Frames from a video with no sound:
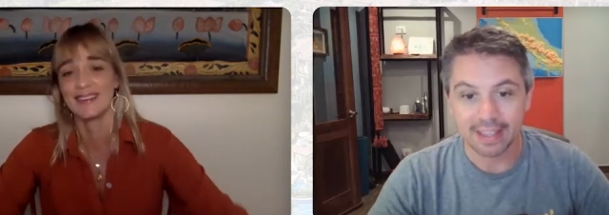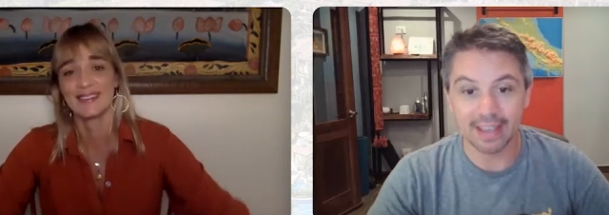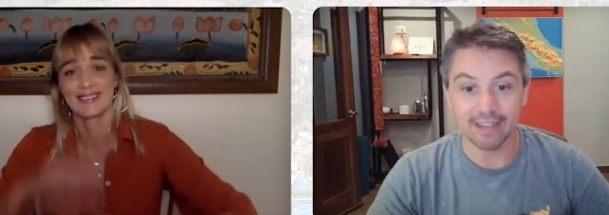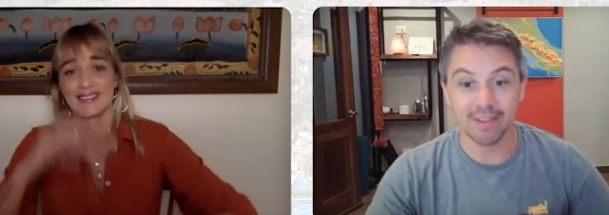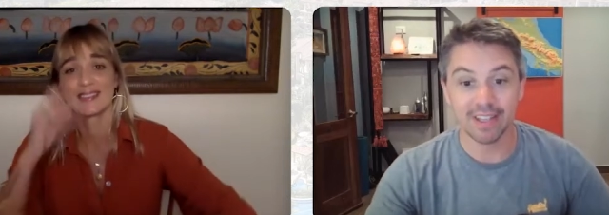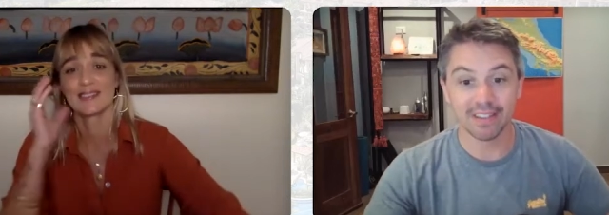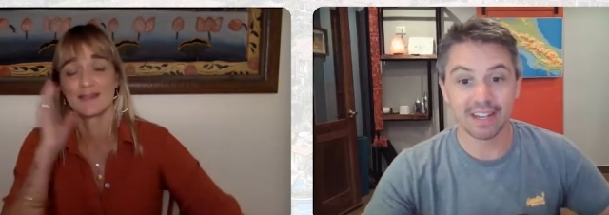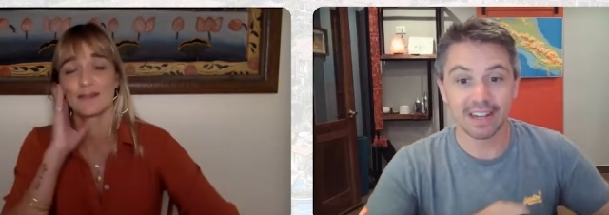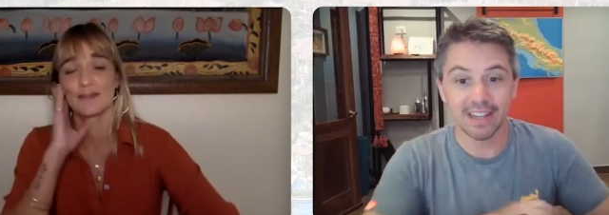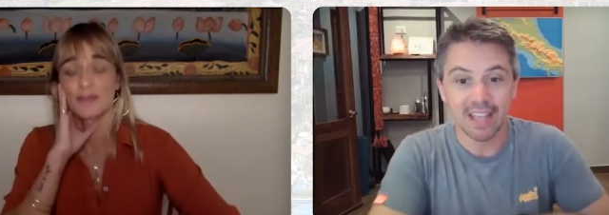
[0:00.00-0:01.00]
Speaker 1: yeah,
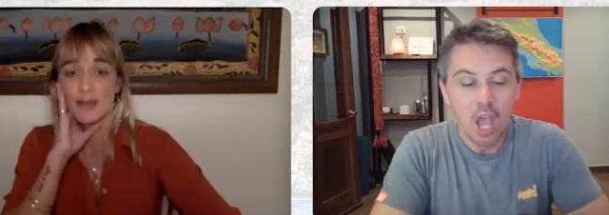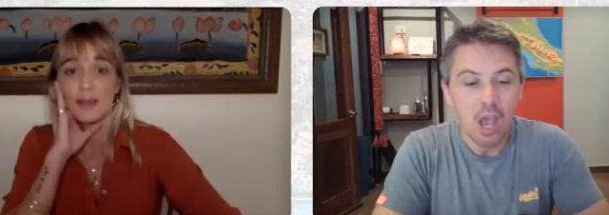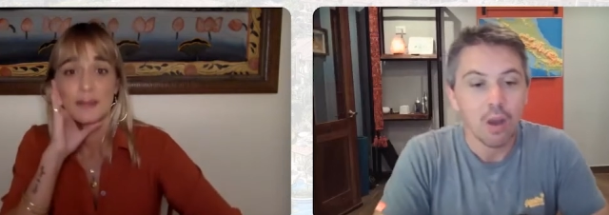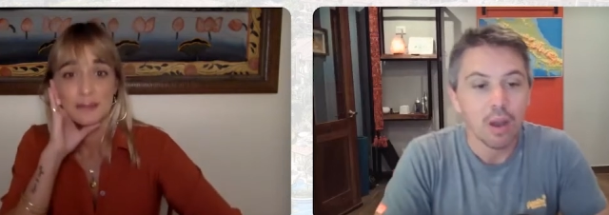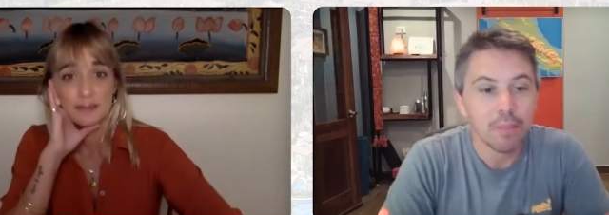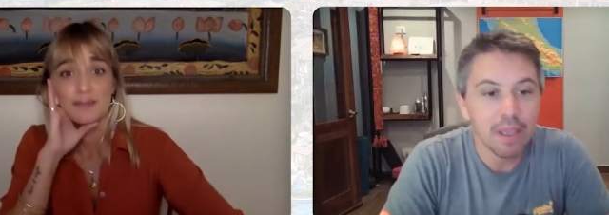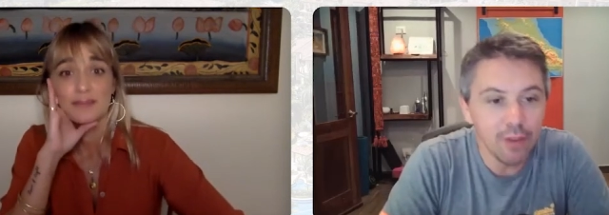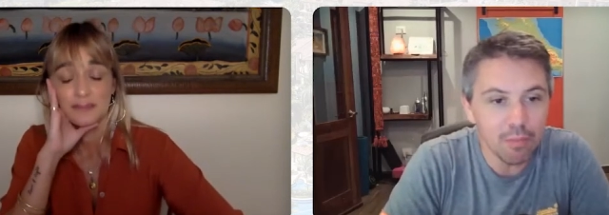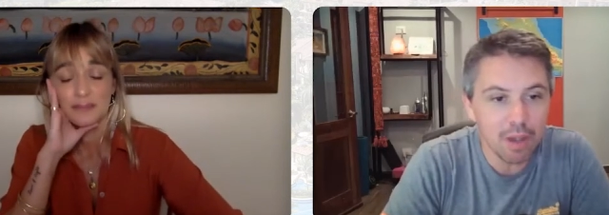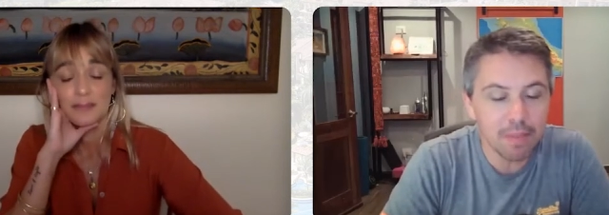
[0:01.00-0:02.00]
exactly. If you
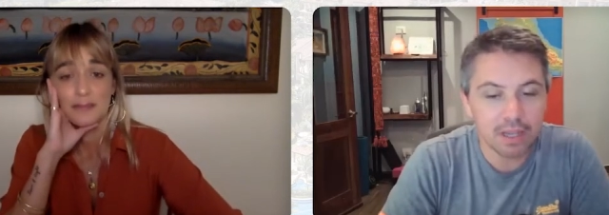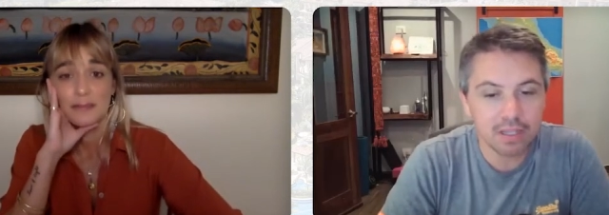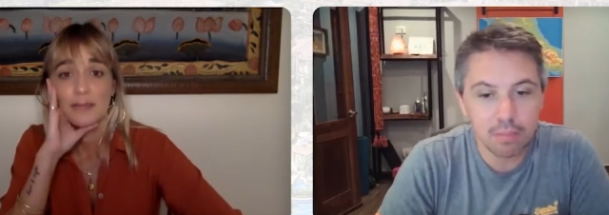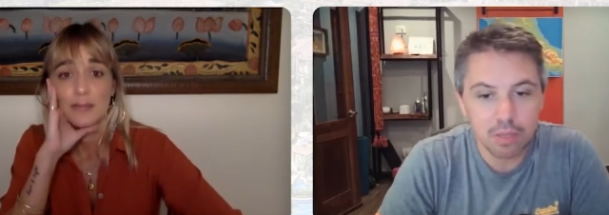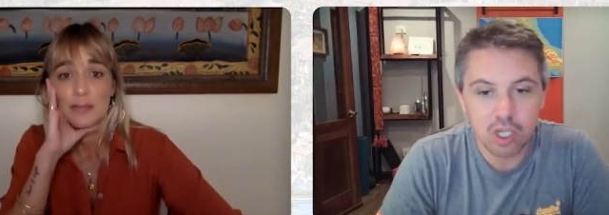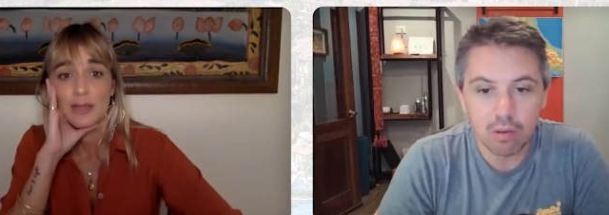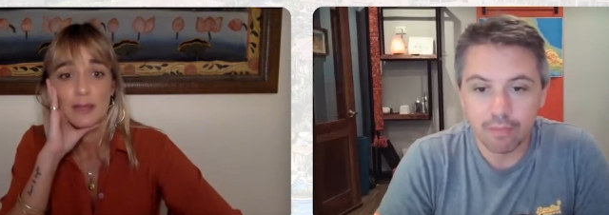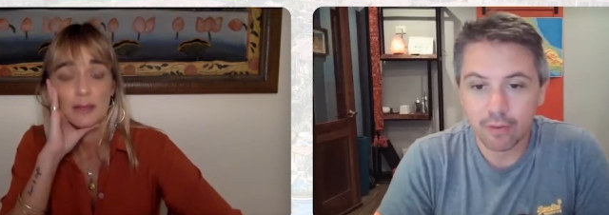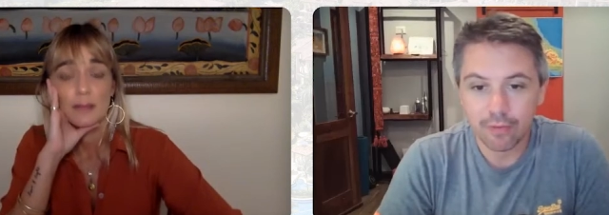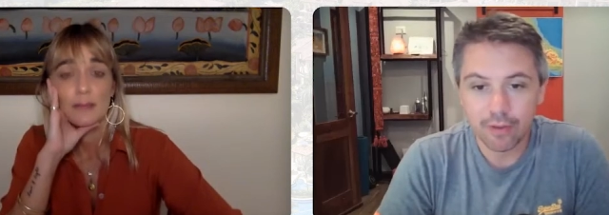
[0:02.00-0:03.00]
don't mind me asking, Michelle, and
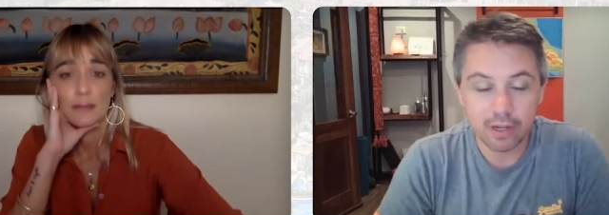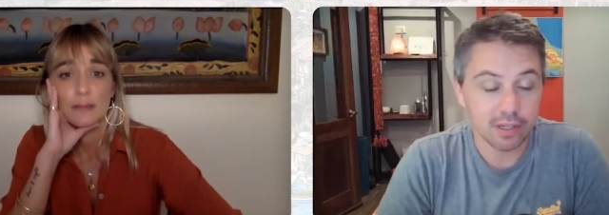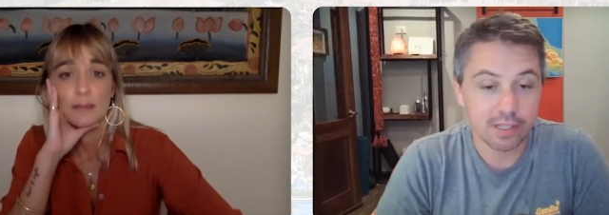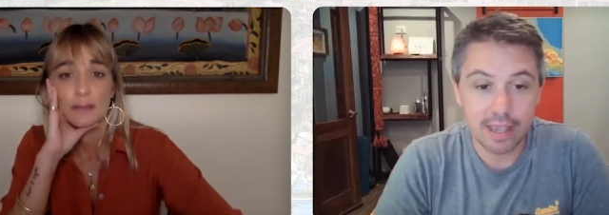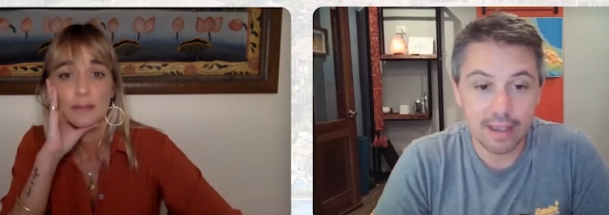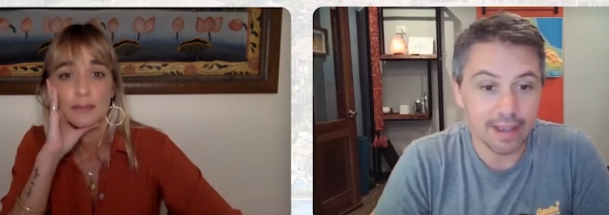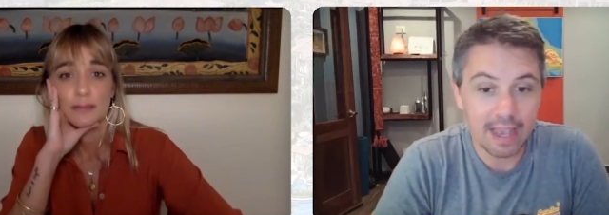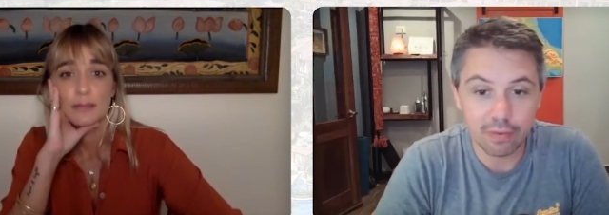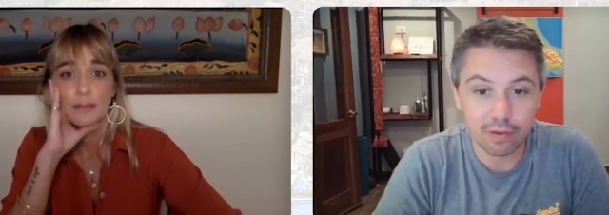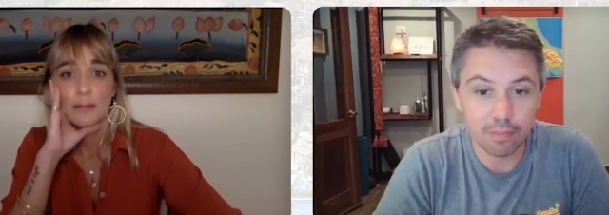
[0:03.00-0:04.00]
feel free to just say I
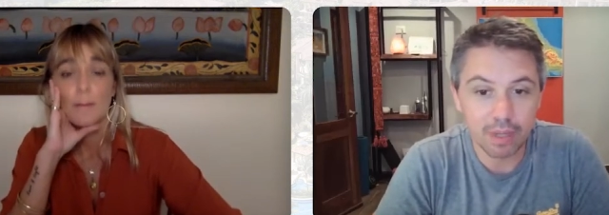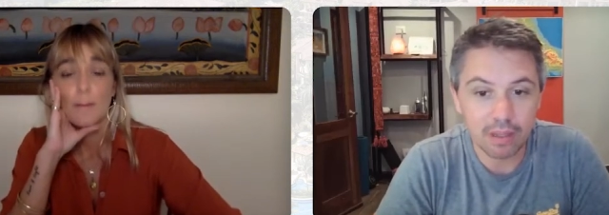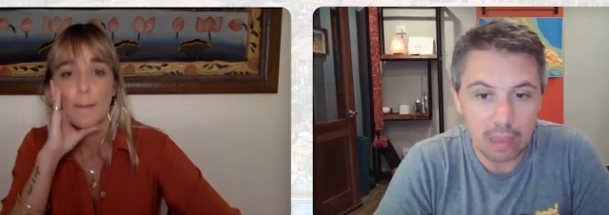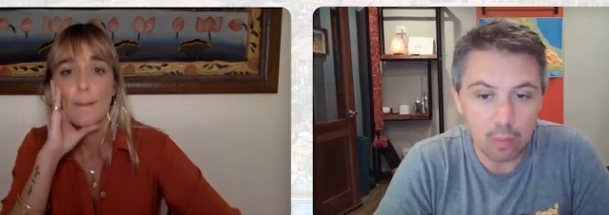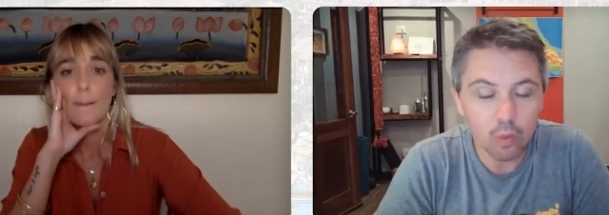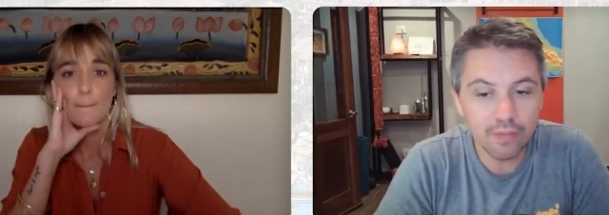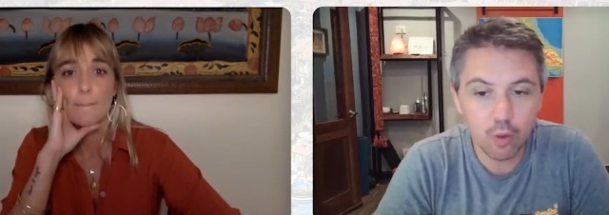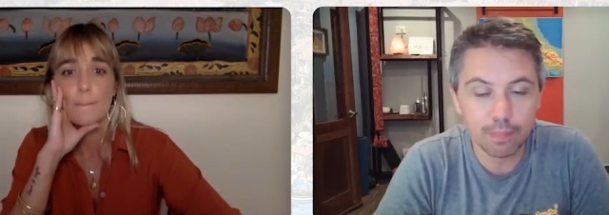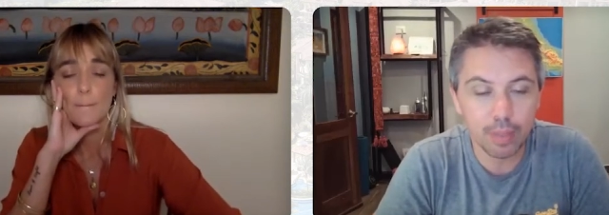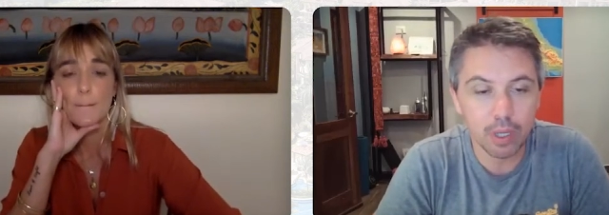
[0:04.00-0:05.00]
haven't, but like, what have you
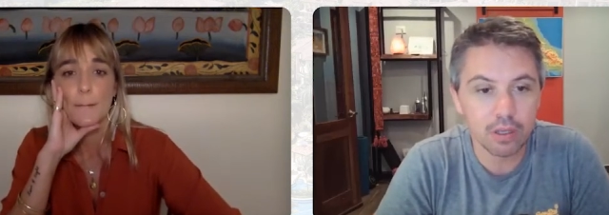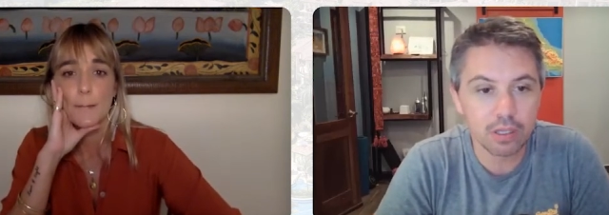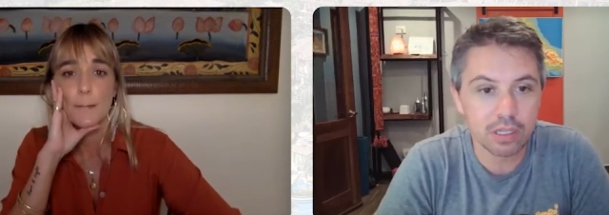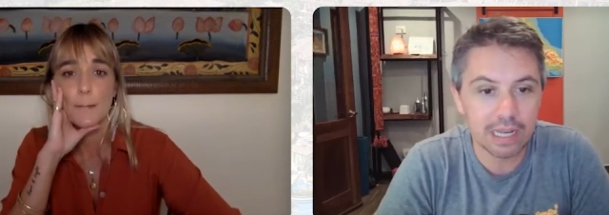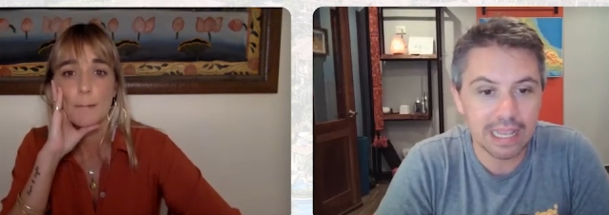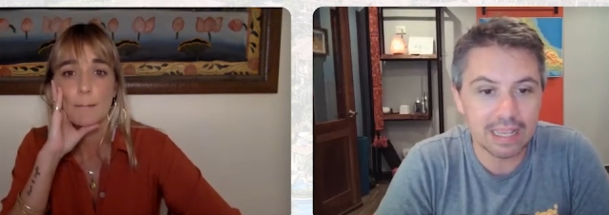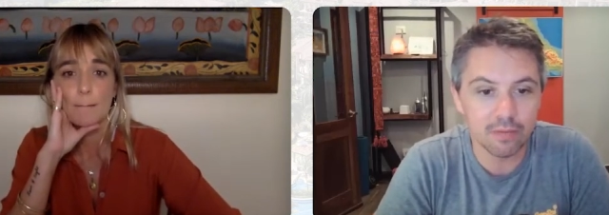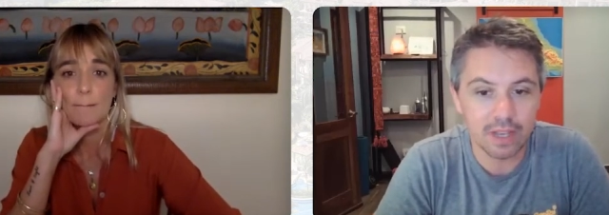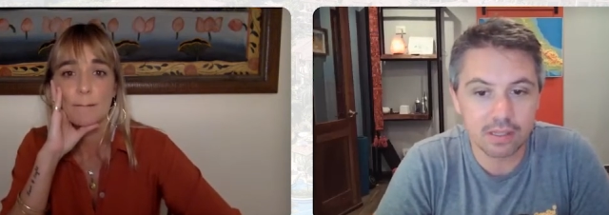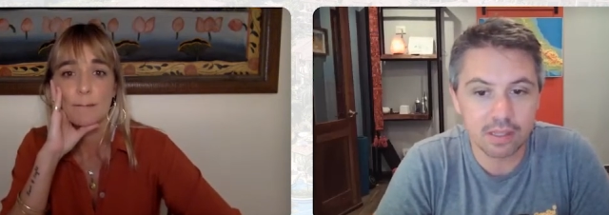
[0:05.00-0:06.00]
personally
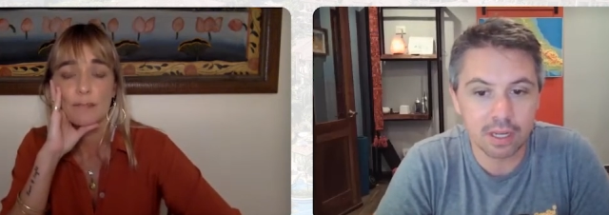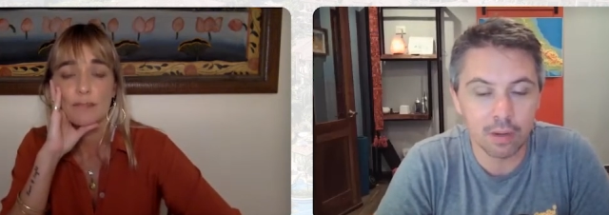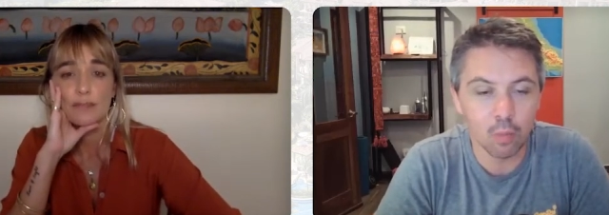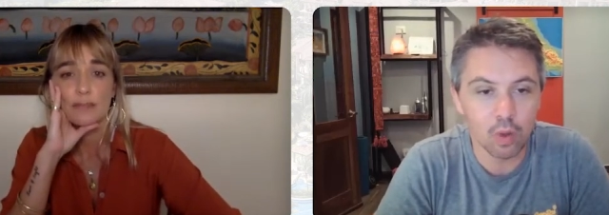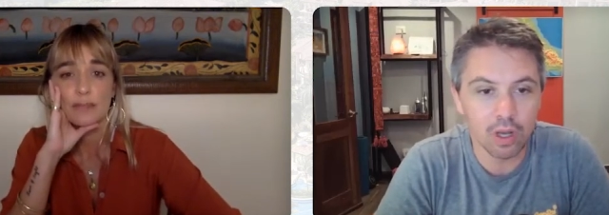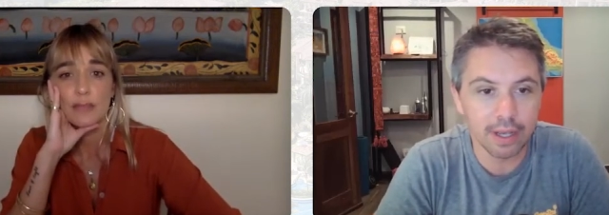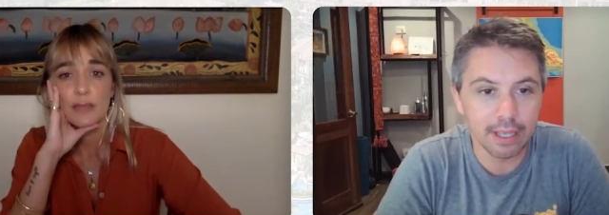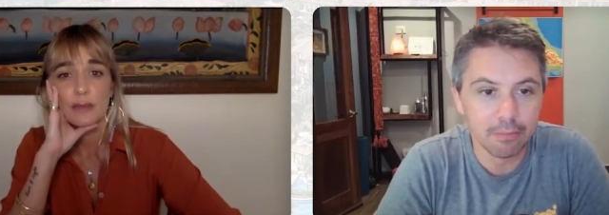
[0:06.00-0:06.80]
invested in, and why?